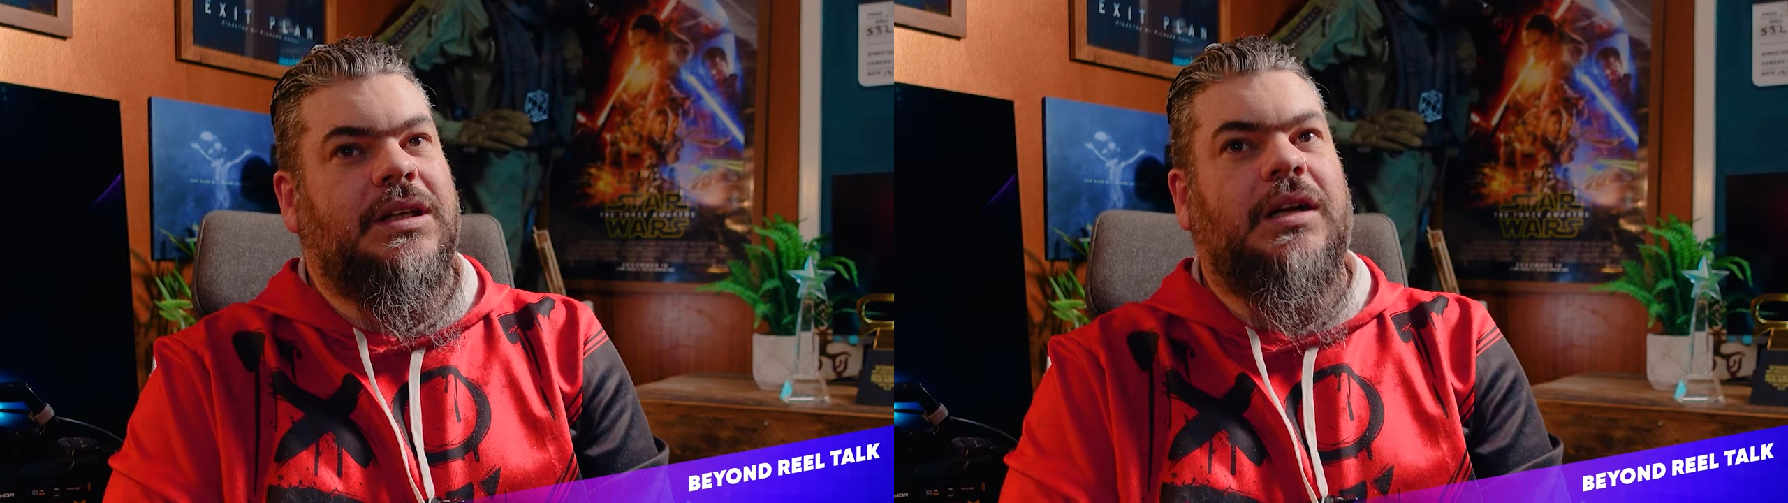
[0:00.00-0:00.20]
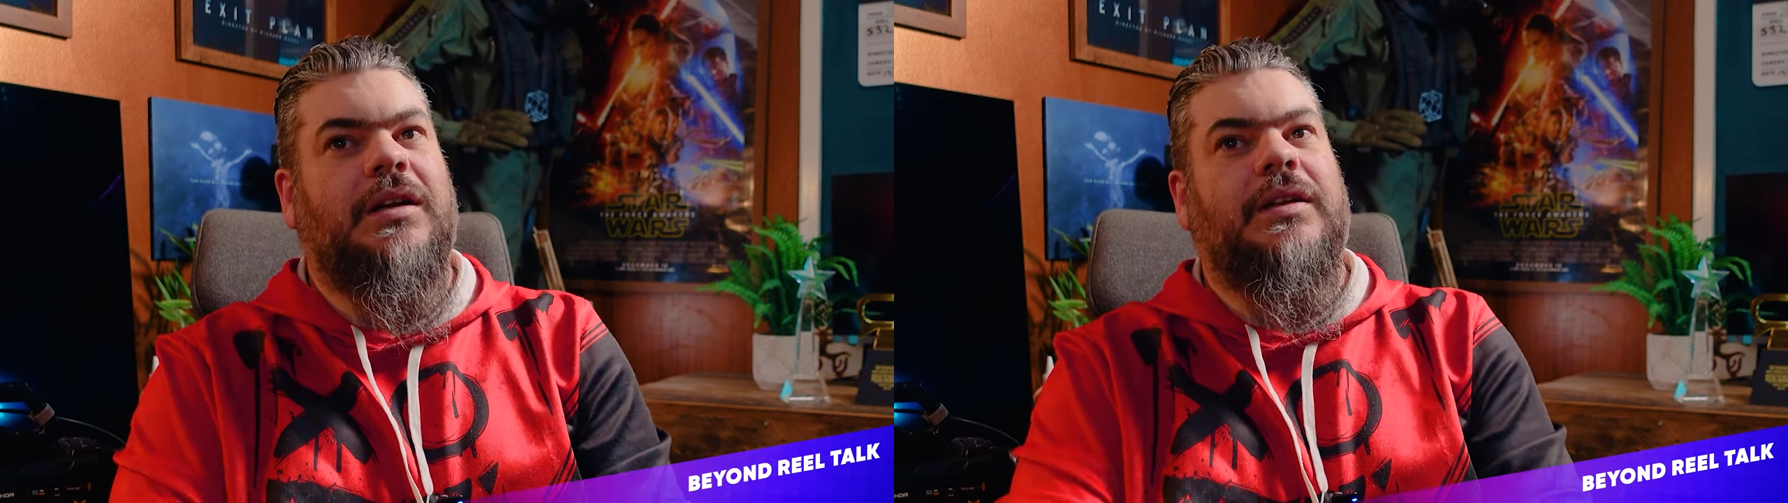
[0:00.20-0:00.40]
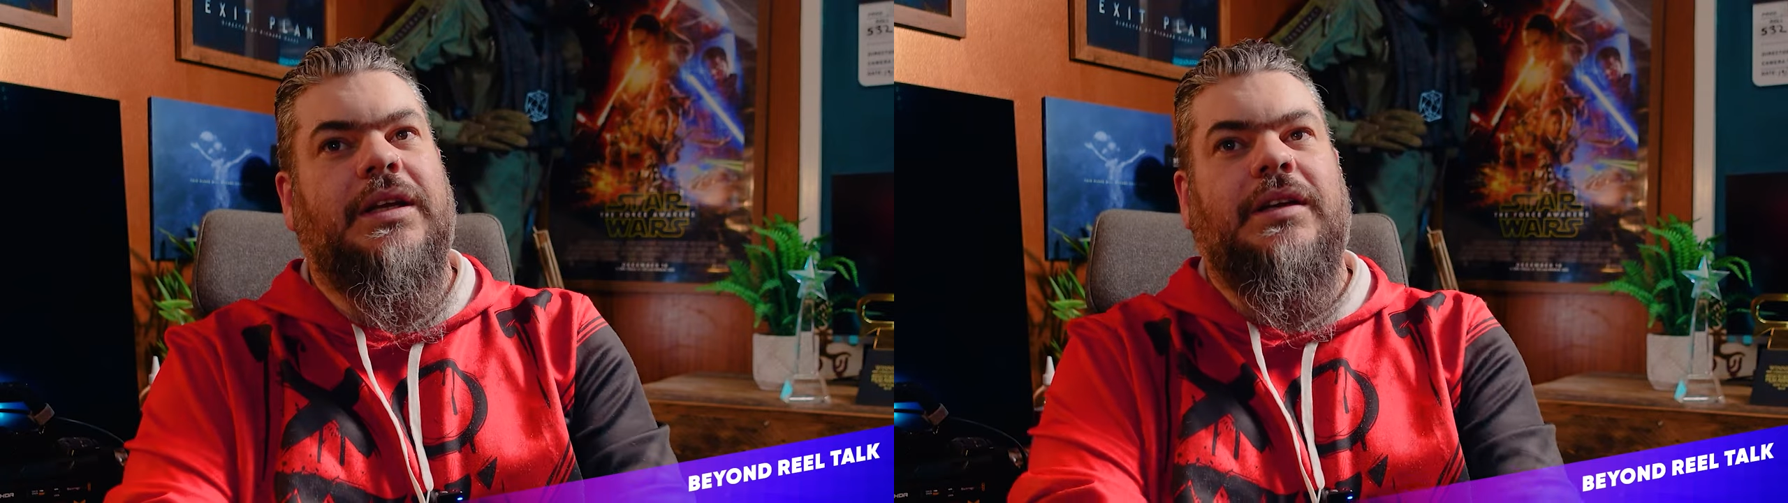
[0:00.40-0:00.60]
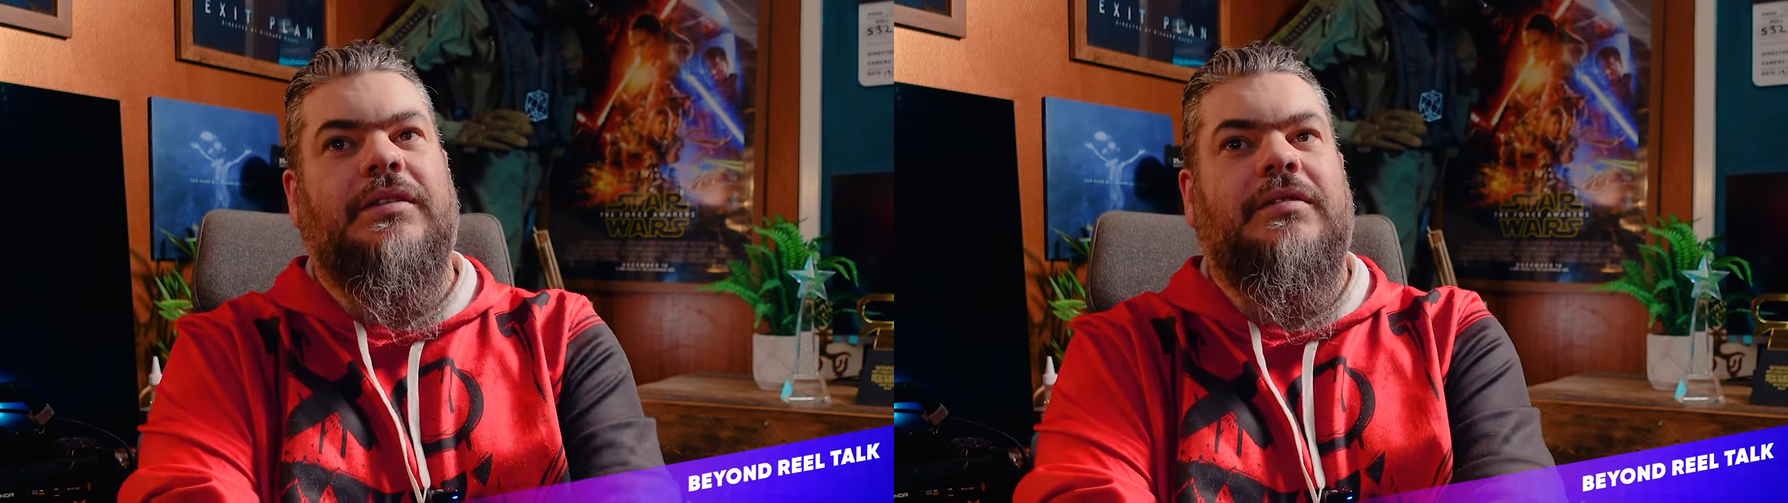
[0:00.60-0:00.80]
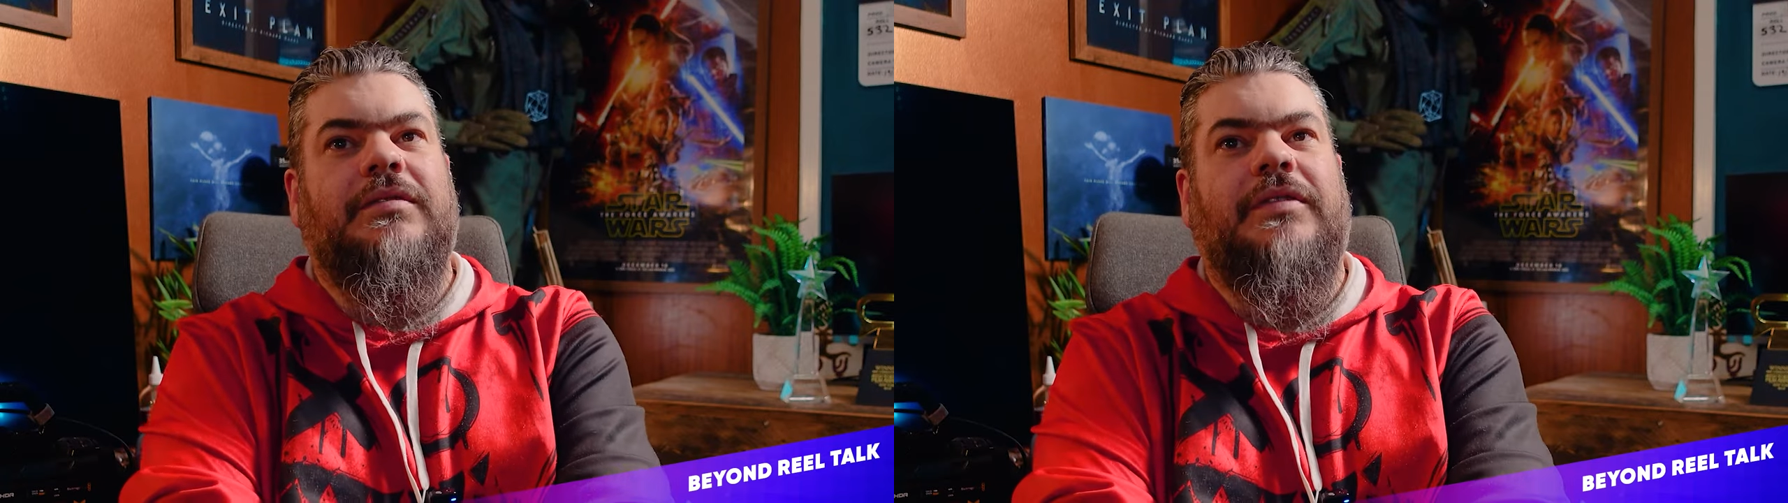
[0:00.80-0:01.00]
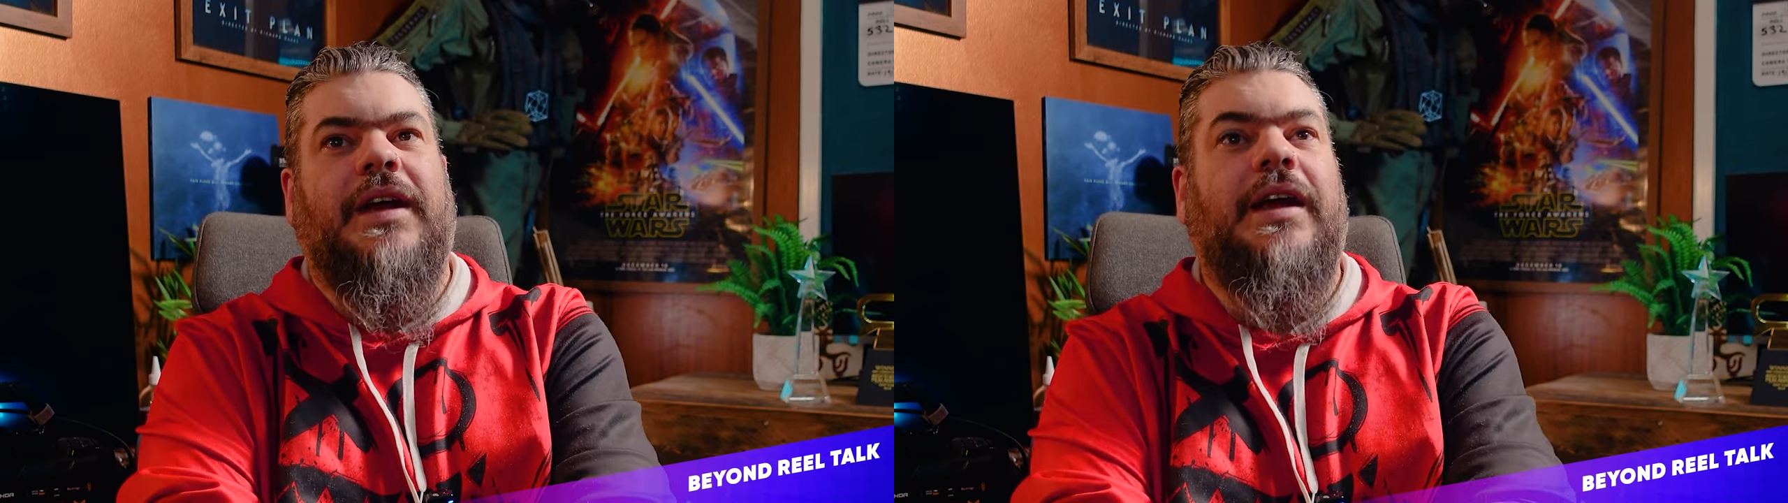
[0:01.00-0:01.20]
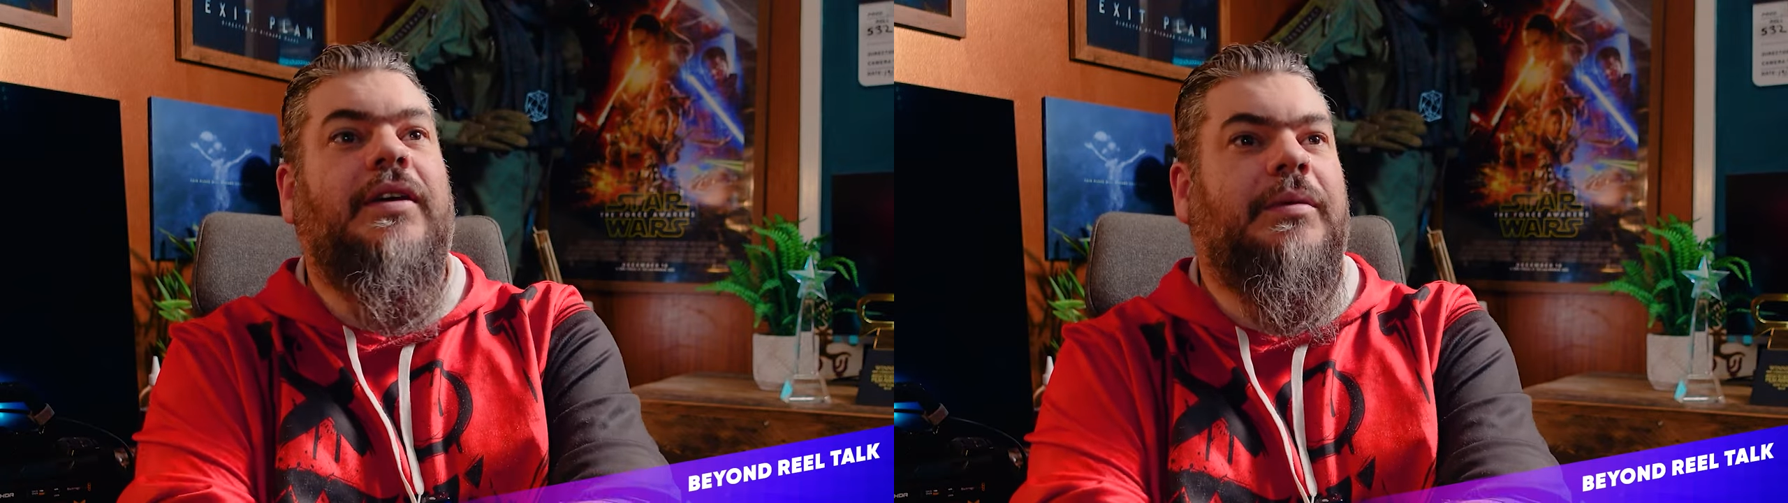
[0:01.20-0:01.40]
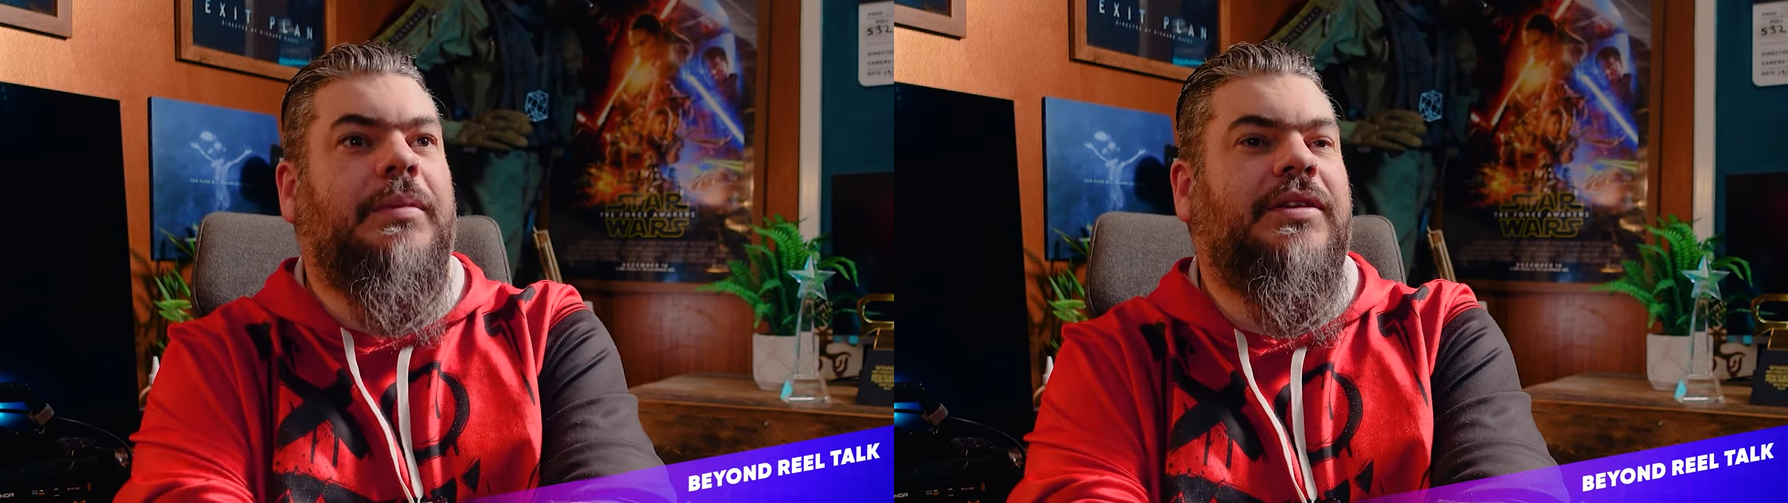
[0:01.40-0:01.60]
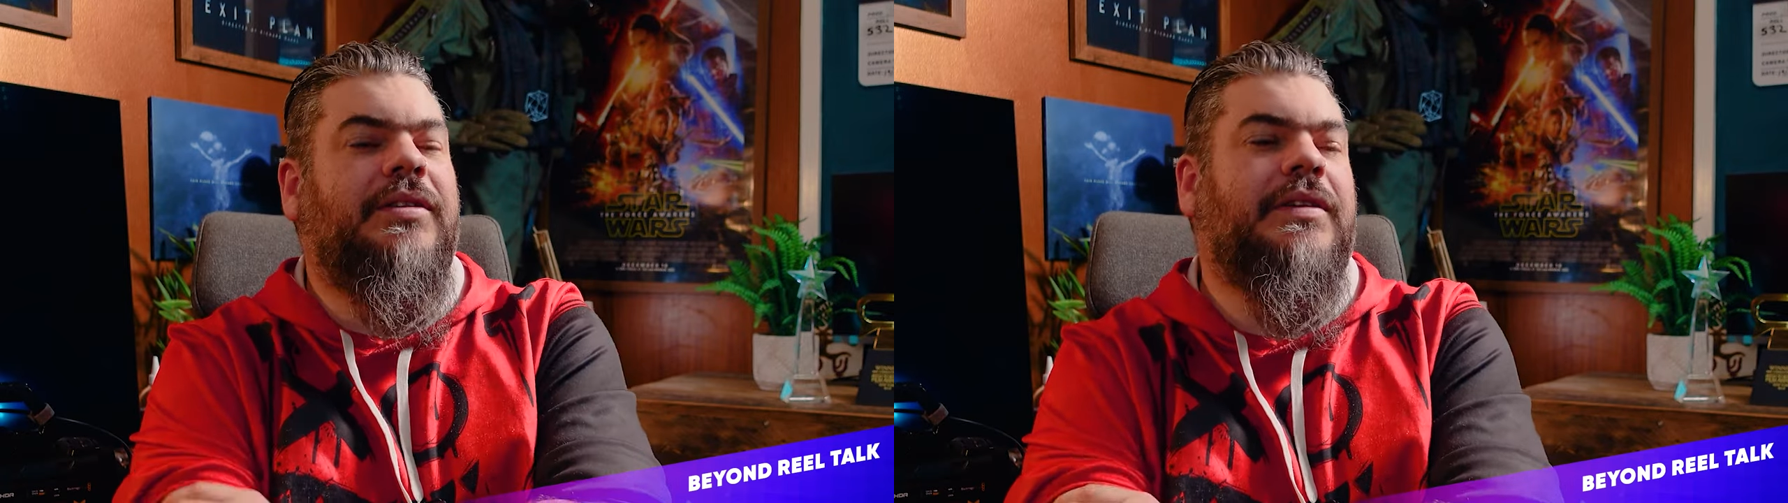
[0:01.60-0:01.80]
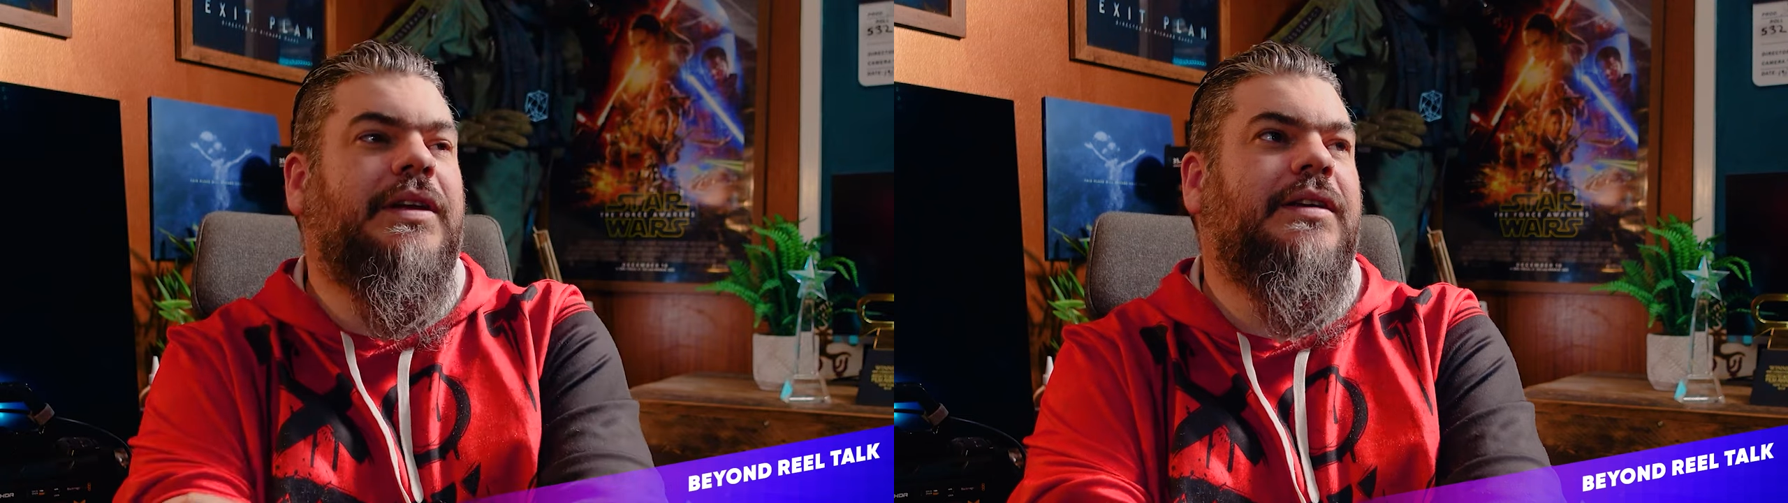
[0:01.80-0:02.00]
Oh, they can vary
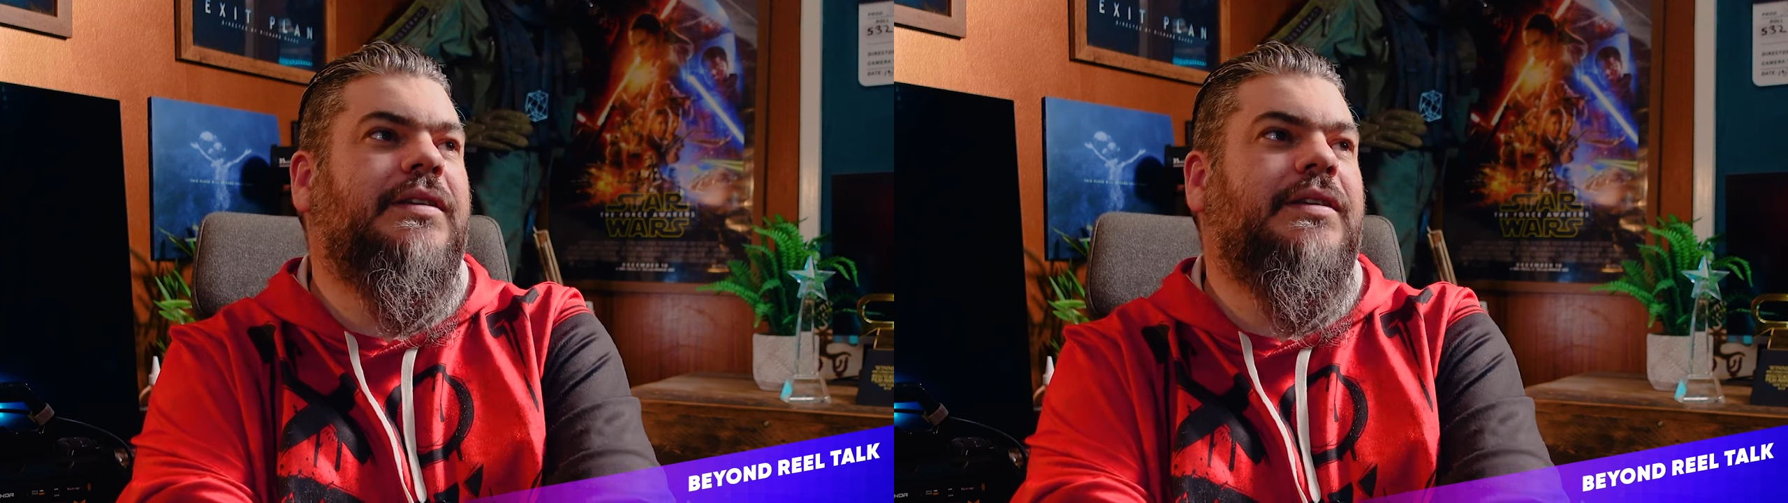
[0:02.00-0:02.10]
massively.